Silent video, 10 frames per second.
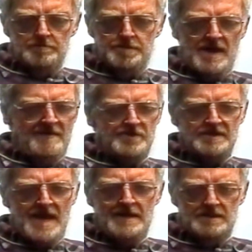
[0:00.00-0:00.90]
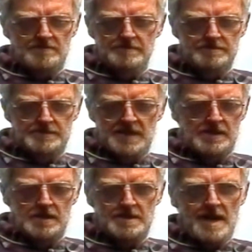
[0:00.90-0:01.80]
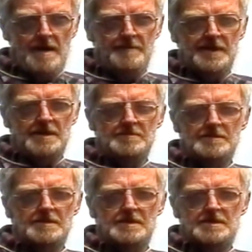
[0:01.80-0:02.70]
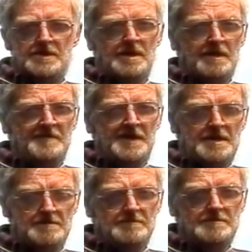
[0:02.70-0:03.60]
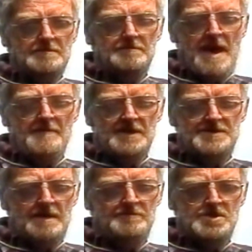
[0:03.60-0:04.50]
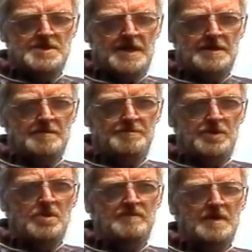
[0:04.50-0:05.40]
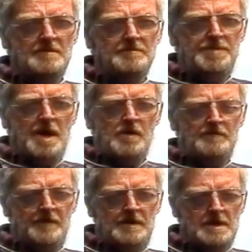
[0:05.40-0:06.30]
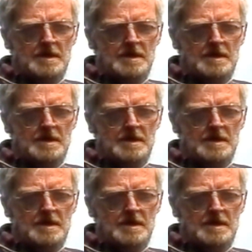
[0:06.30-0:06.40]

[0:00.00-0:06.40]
But after that, they didn't harm me, and they're lovely mammals, I must say. They're beautiful, powerful.